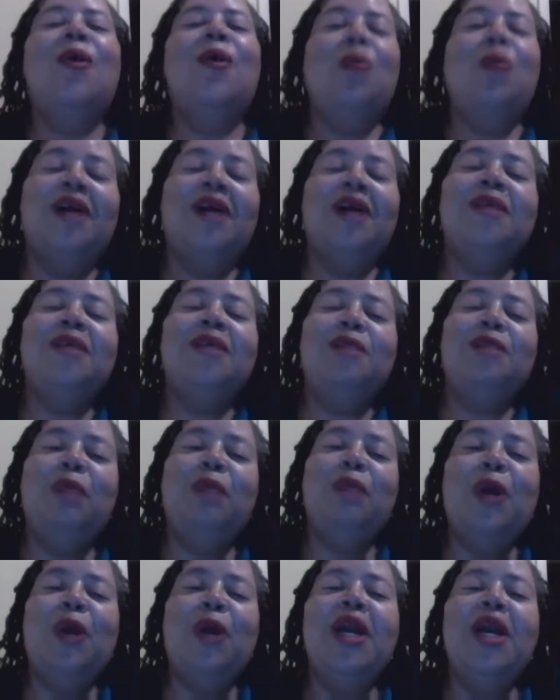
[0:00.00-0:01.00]
Welcome to
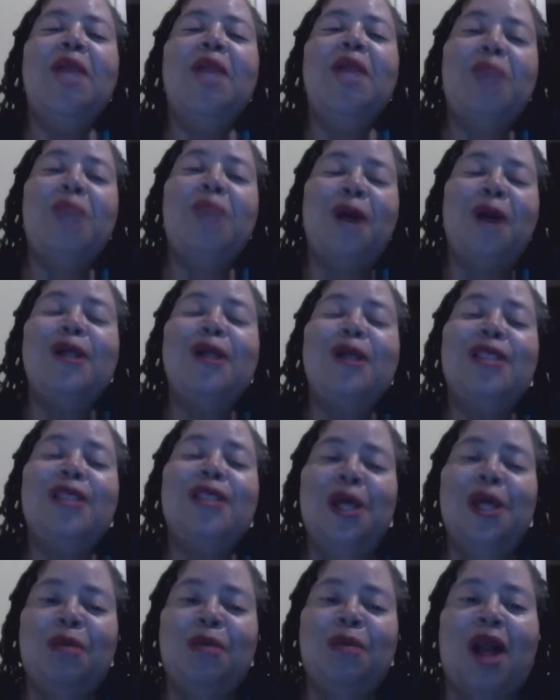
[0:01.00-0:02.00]
Blowing Up Barriers
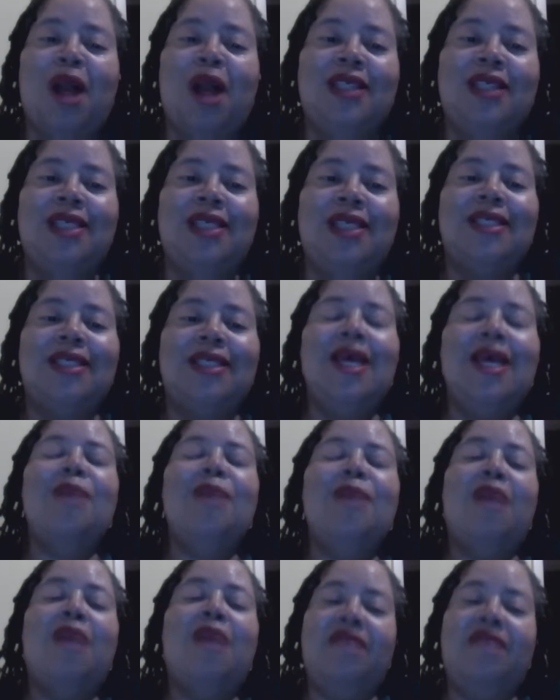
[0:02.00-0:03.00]
Enterprises,
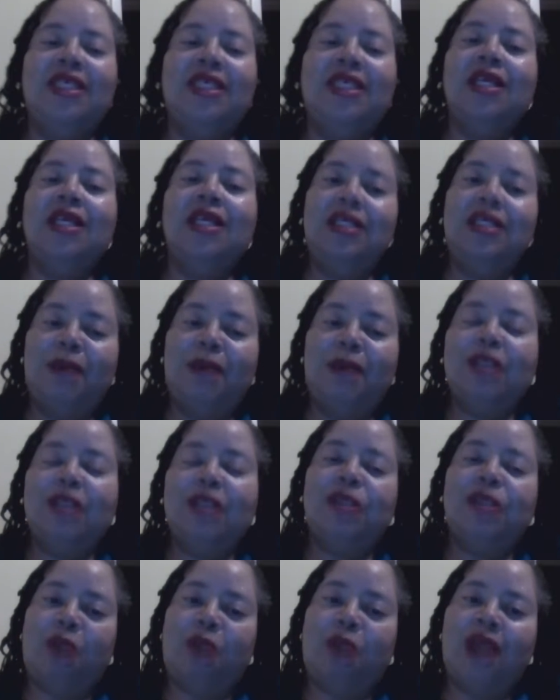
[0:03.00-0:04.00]
my fiscally
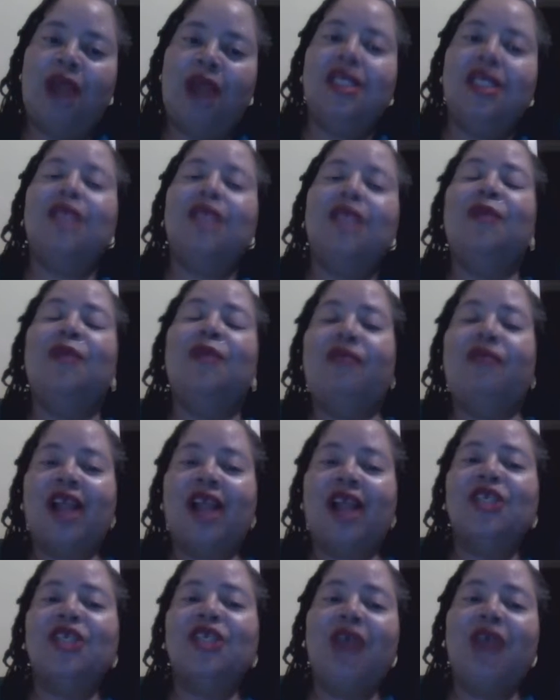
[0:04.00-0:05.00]
sponsored project with
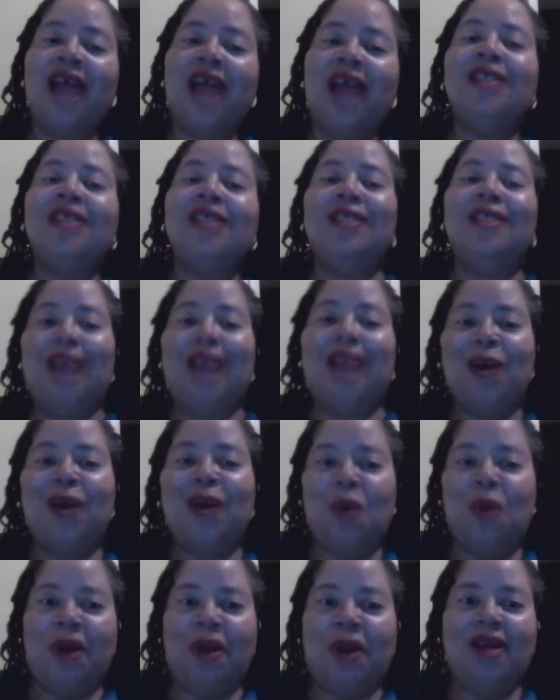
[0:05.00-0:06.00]

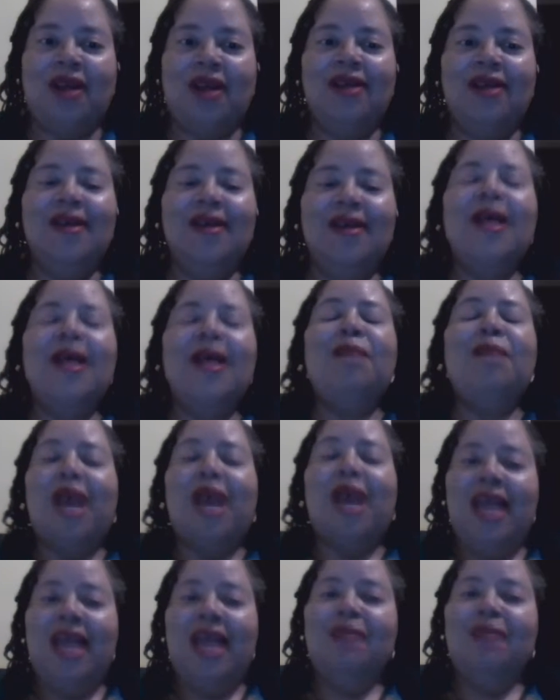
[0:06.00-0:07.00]
FracturedAtlas.org.
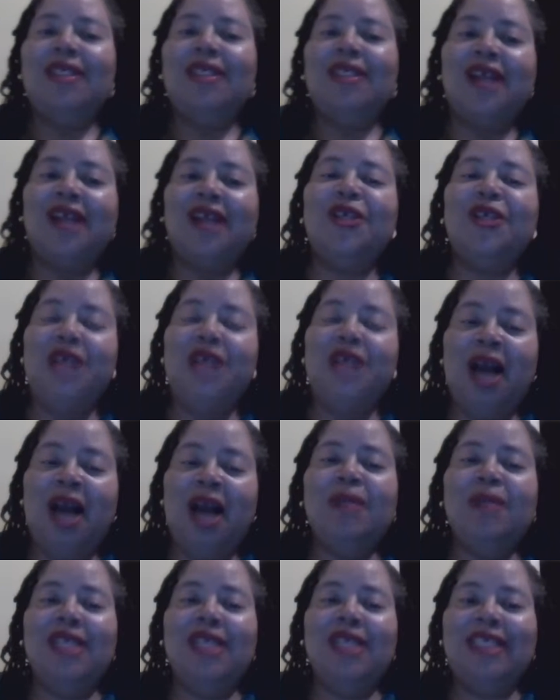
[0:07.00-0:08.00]
My name is Dr.
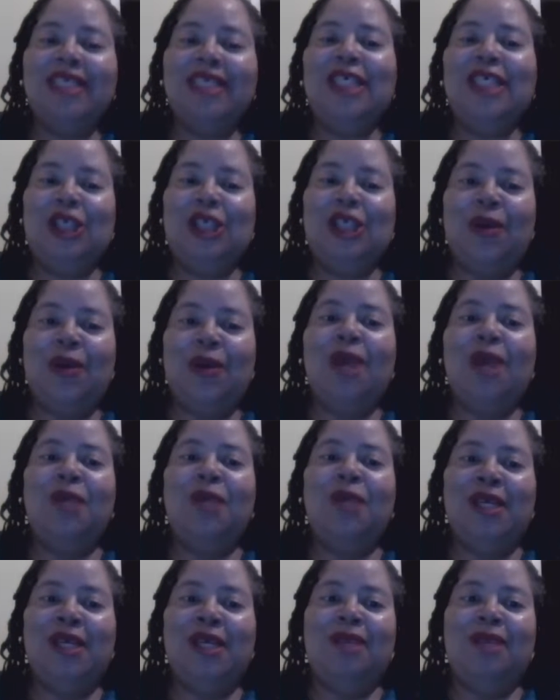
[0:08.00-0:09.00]
Niyama Leslie Joanne
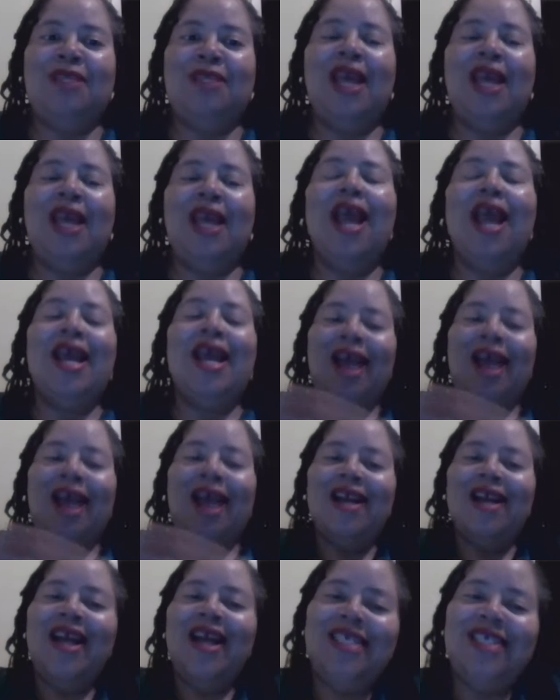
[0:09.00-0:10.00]
Williams, and
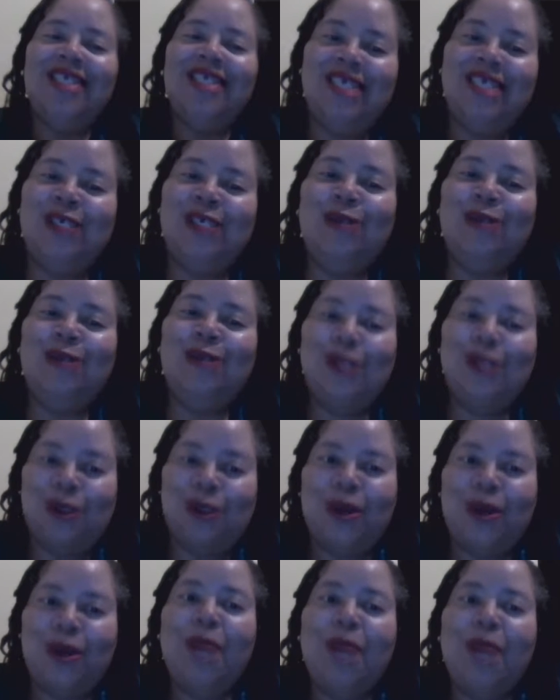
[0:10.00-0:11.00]
I'd like to tell you a
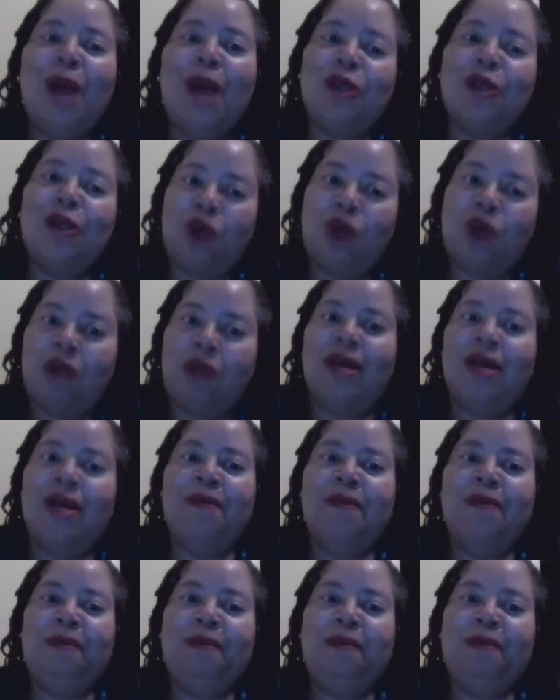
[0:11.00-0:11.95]
story about trauma.